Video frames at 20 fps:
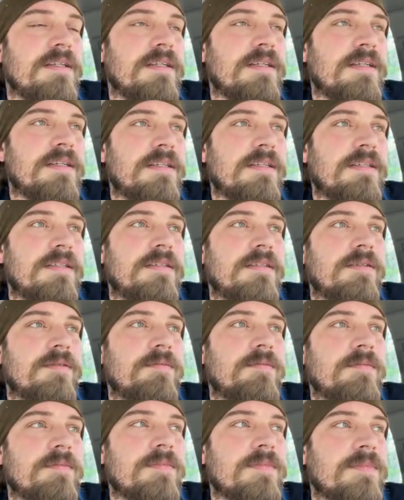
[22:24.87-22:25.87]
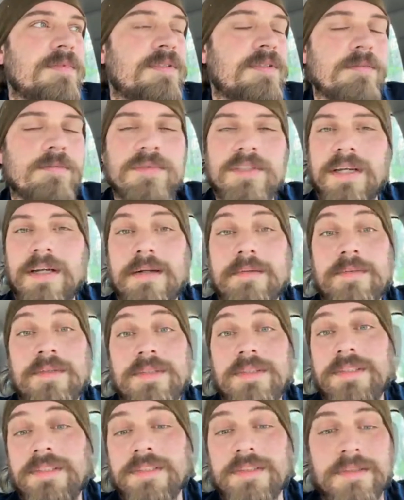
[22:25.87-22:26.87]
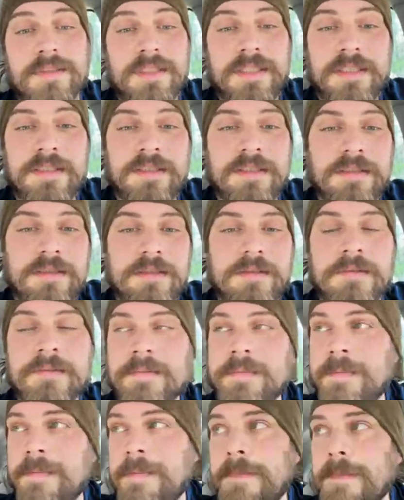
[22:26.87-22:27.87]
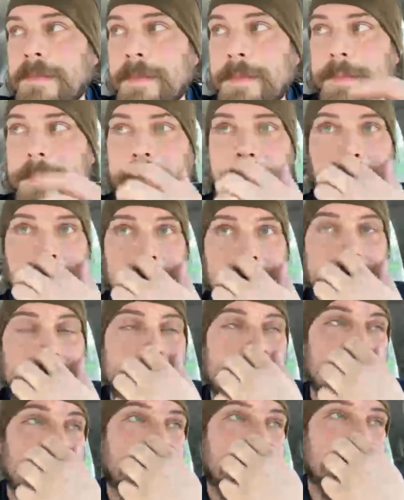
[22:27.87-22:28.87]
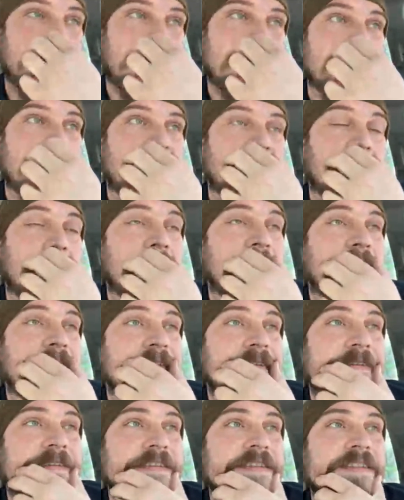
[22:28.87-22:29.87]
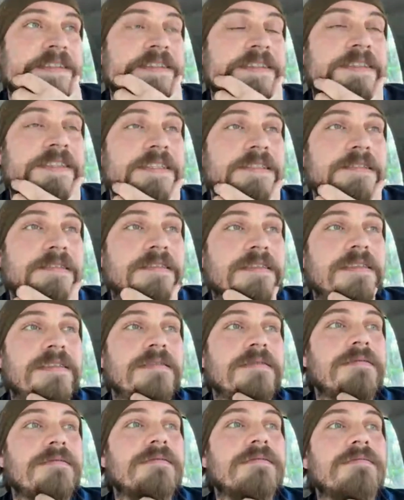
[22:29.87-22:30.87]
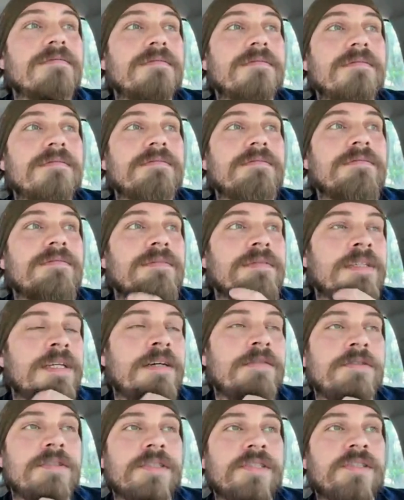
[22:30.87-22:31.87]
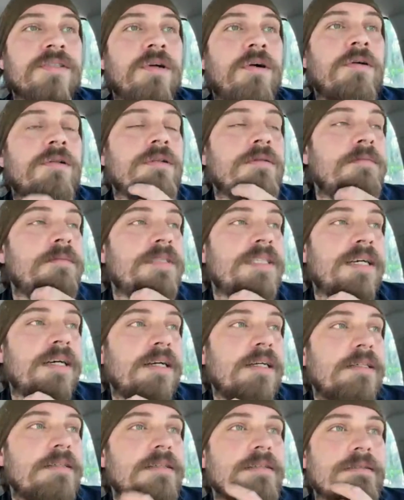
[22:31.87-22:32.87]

And sometimes you just need to, not joke and just have a solemn day.